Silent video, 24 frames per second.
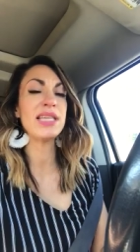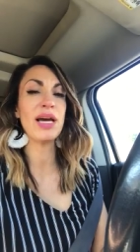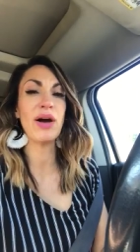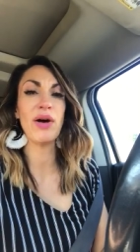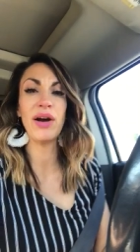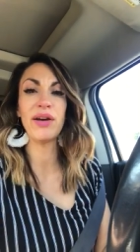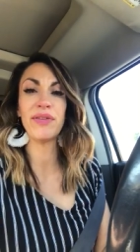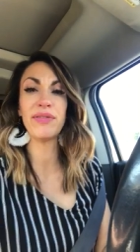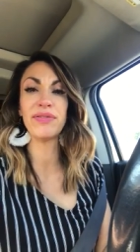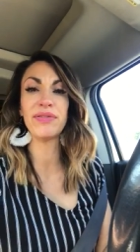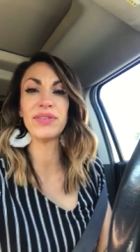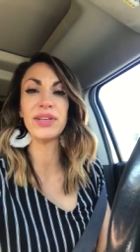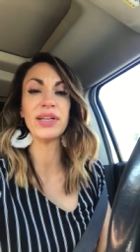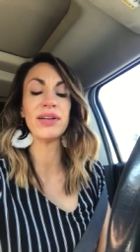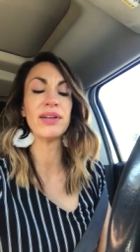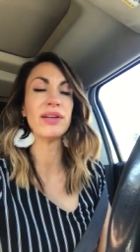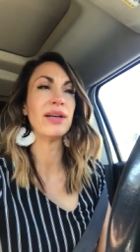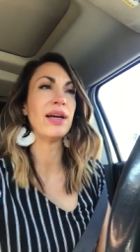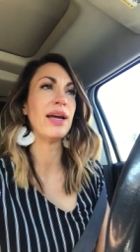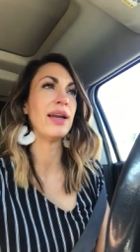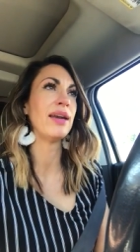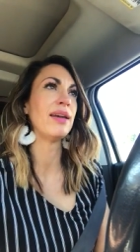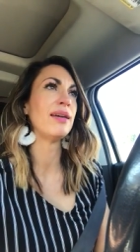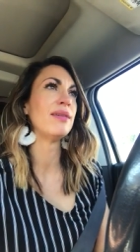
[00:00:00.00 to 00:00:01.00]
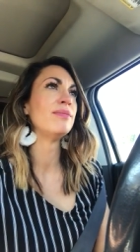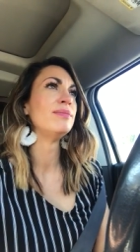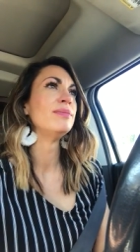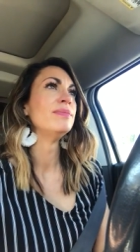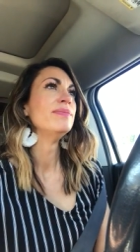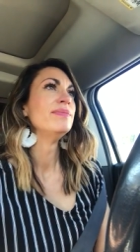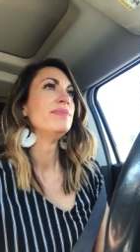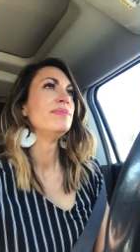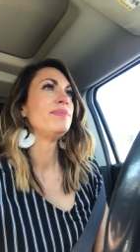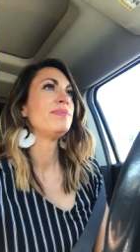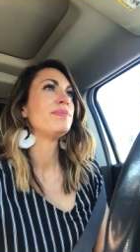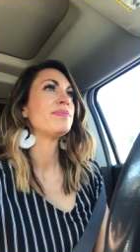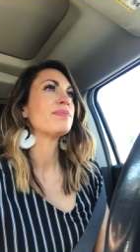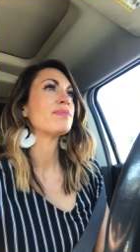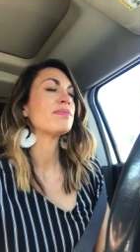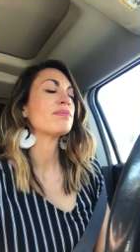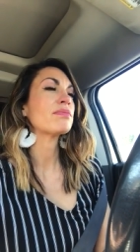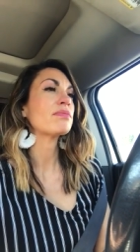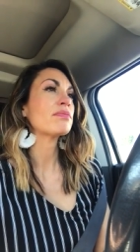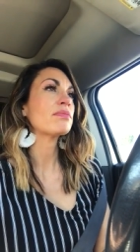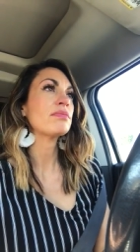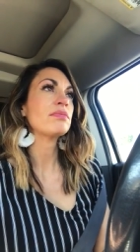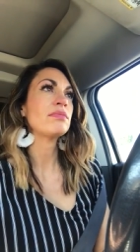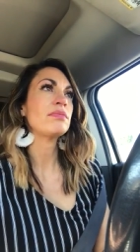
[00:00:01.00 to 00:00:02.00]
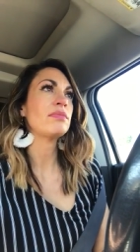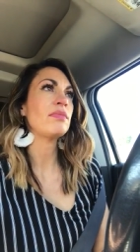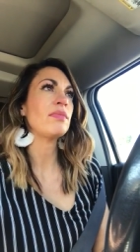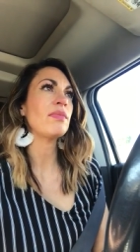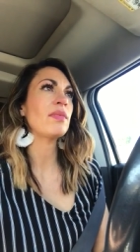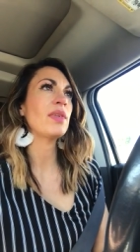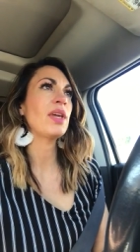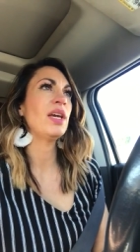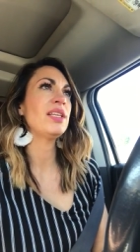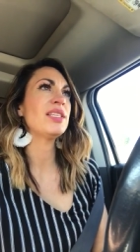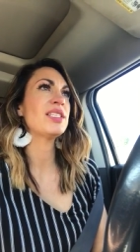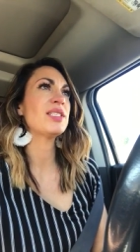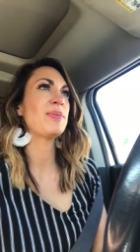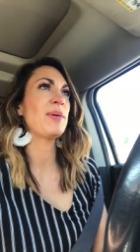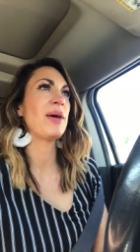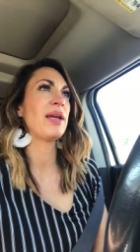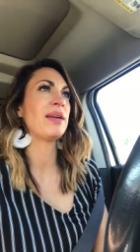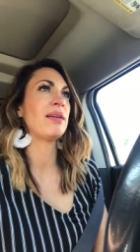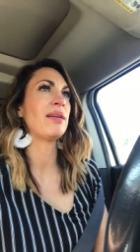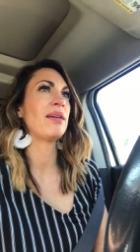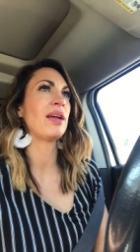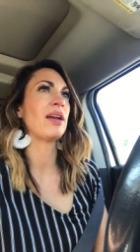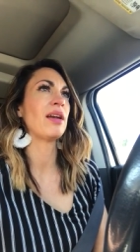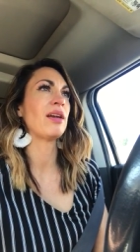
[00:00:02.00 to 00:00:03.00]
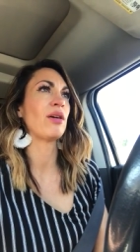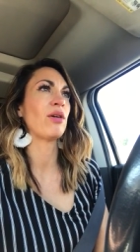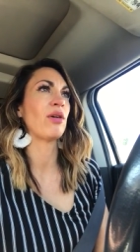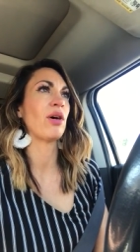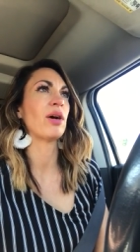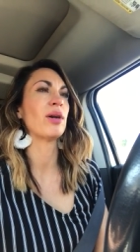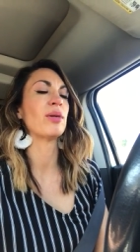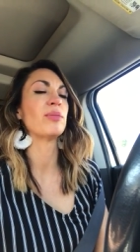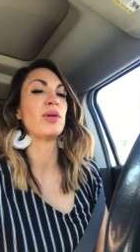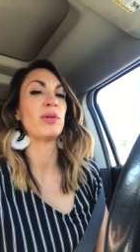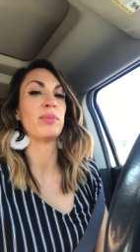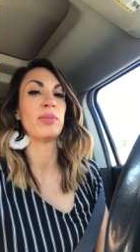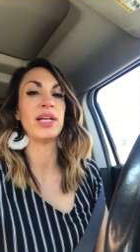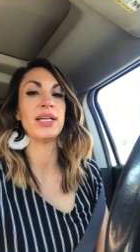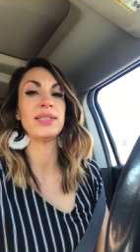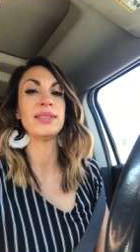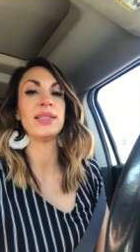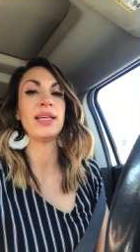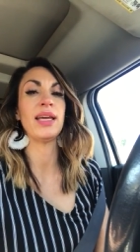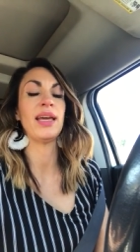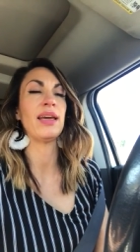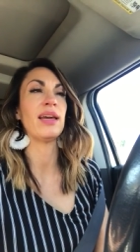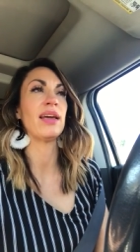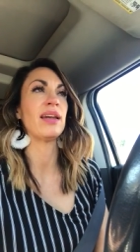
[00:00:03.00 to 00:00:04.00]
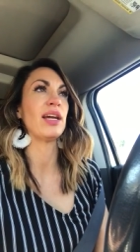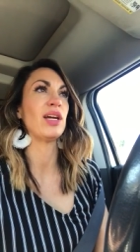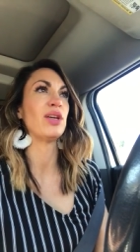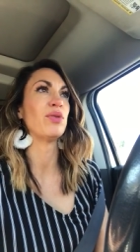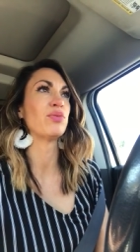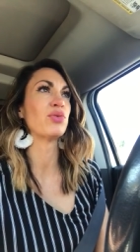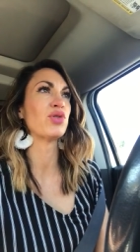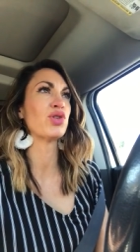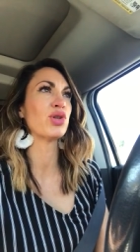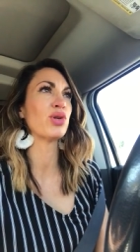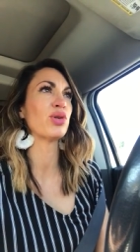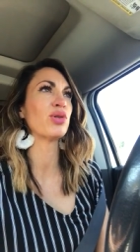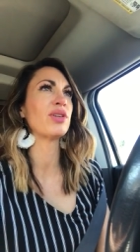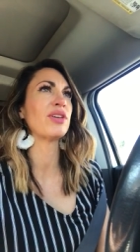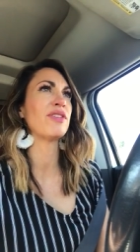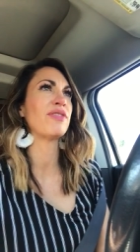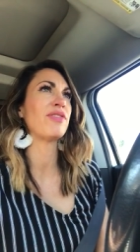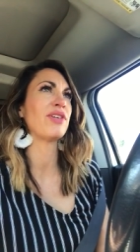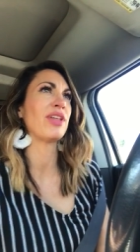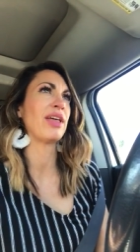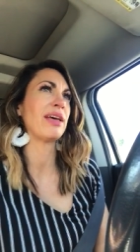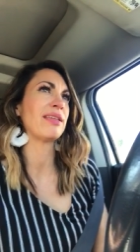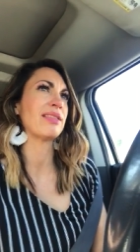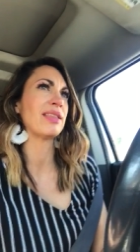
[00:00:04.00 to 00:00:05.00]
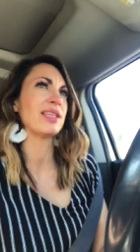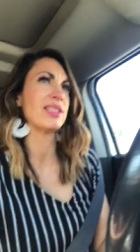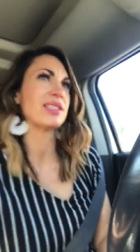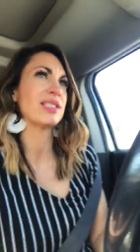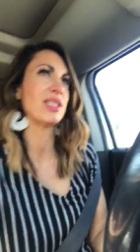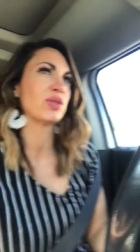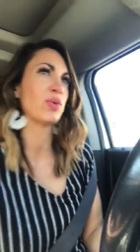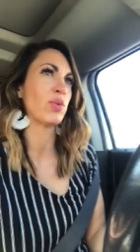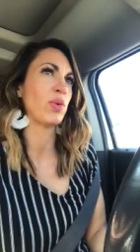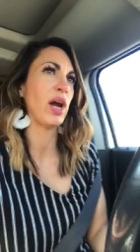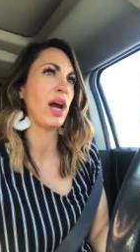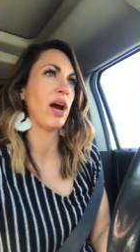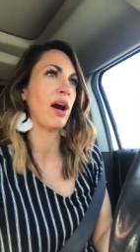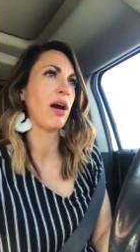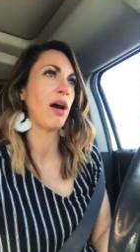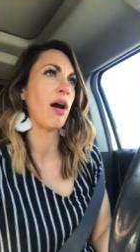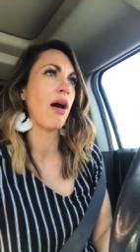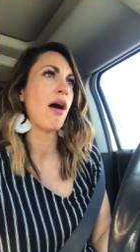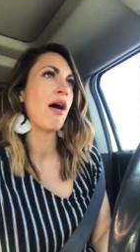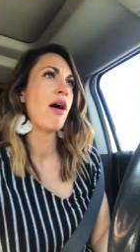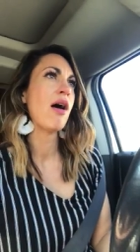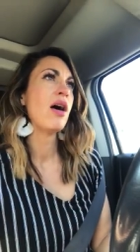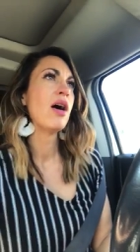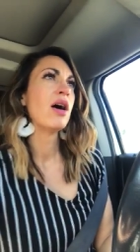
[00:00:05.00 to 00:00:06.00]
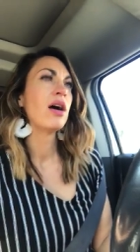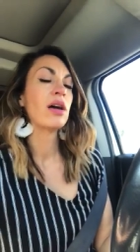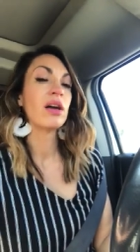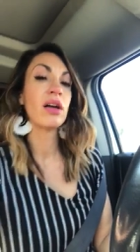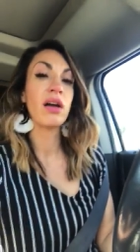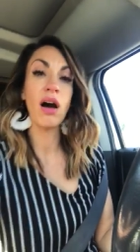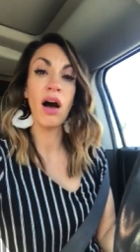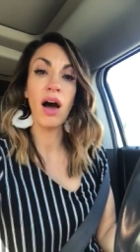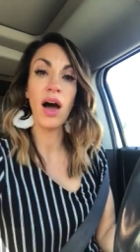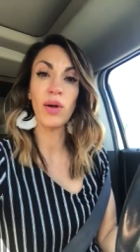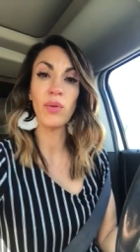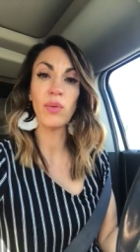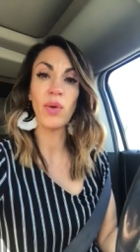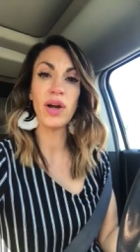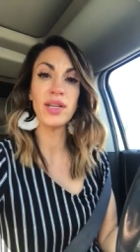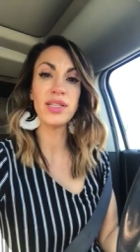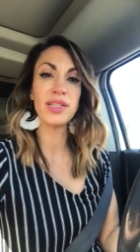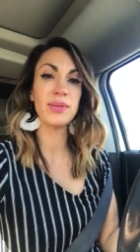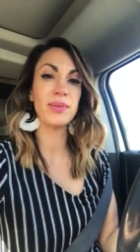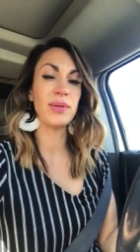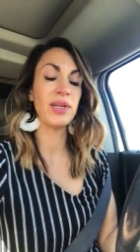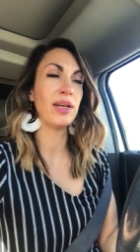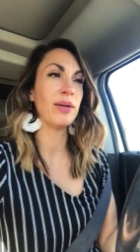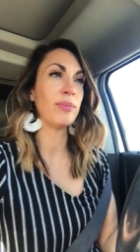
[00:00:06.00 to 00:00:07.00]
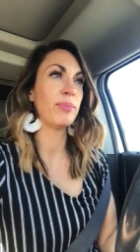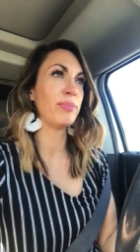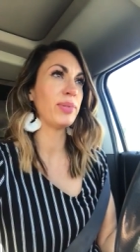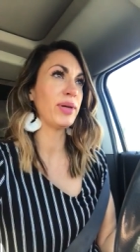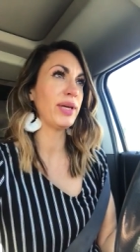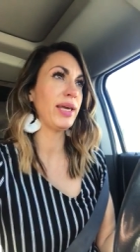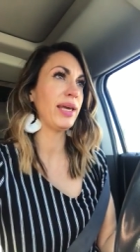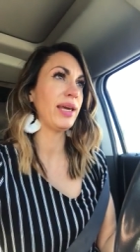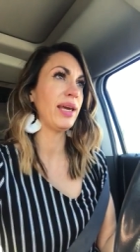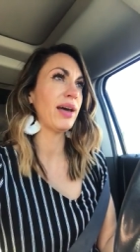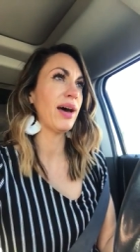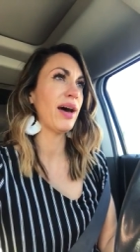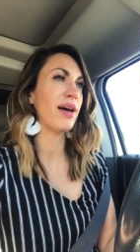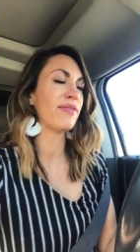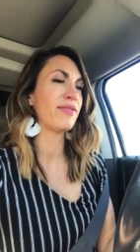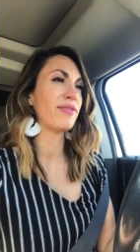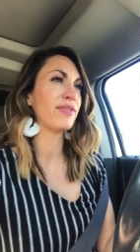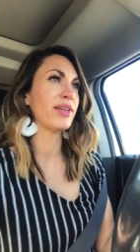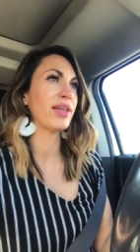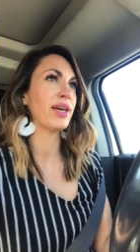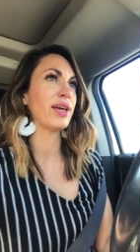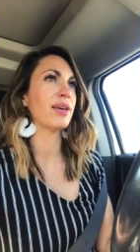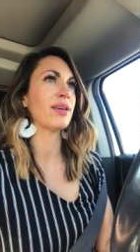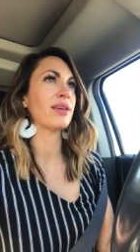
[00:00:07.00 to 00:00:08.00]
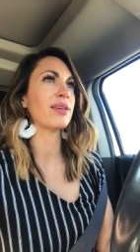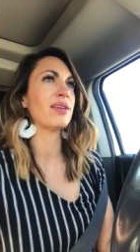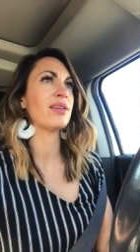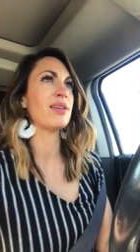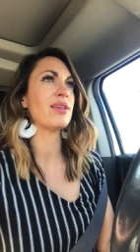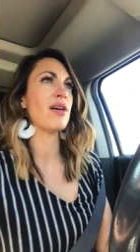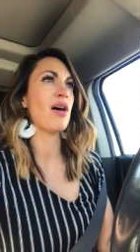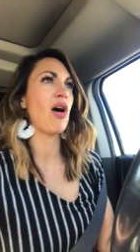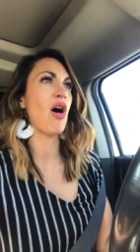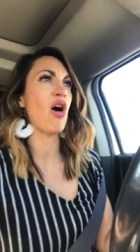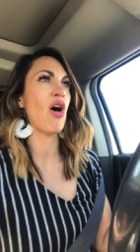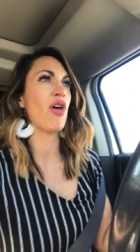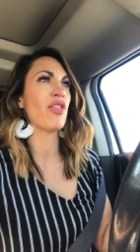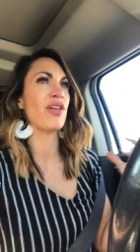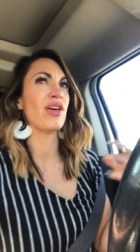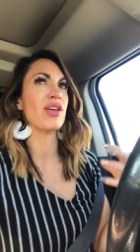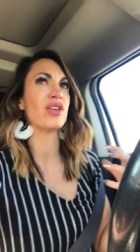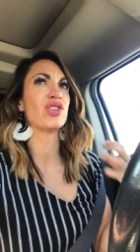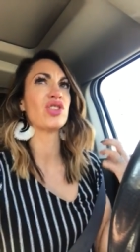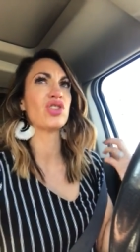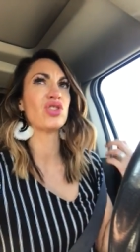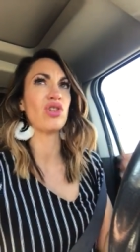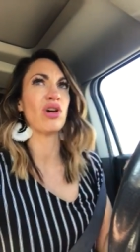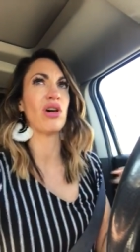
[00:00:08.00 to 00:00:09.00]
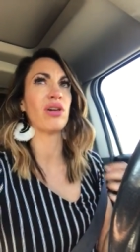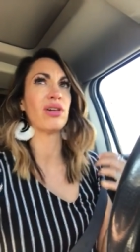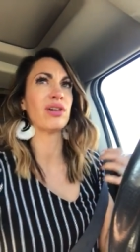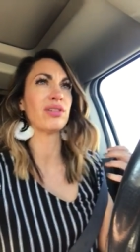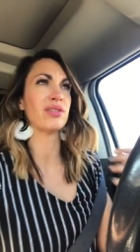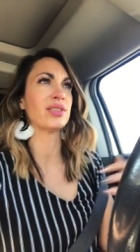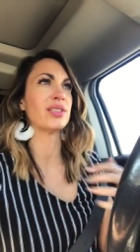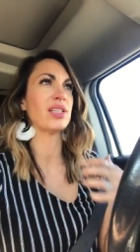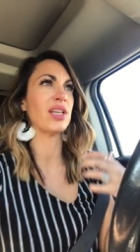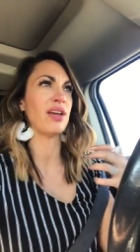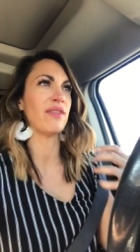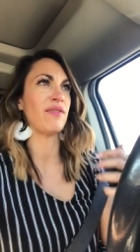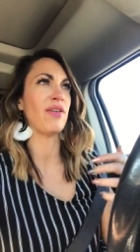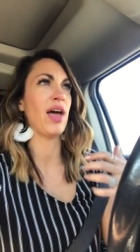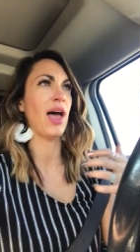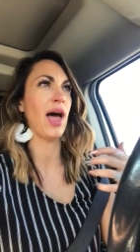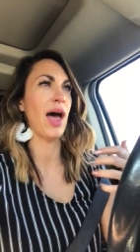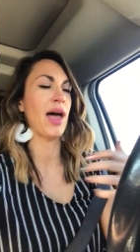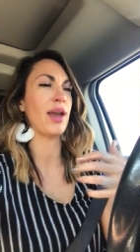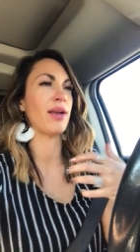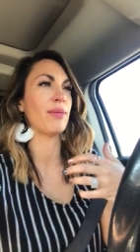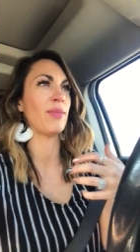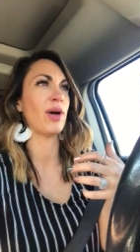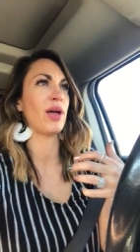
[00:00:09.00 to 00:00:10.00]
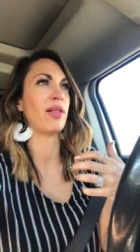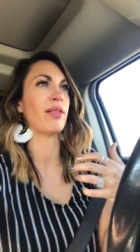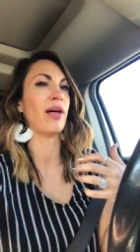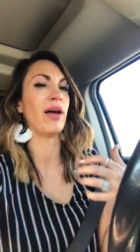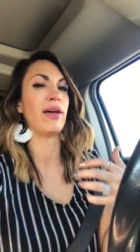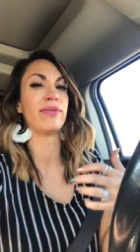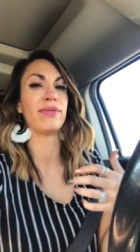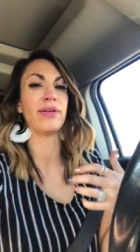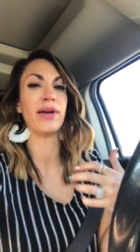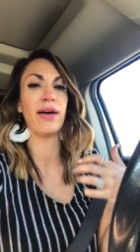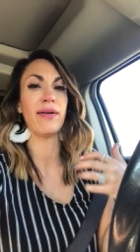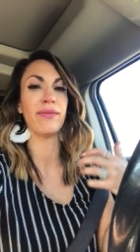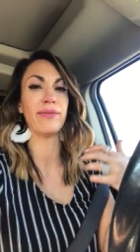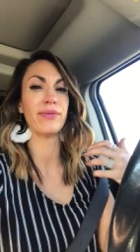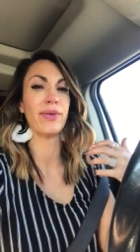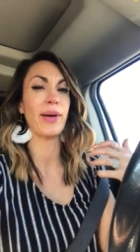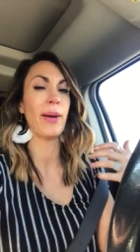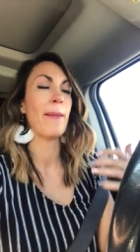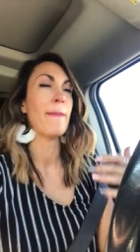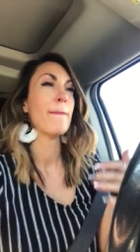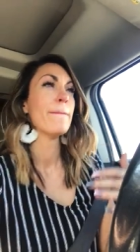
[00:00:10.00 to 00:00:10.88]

is how I feel and it's been an incredible blessing and I truly feel like this is where God wants me to be. I feel like all the struggles that I've had in my life have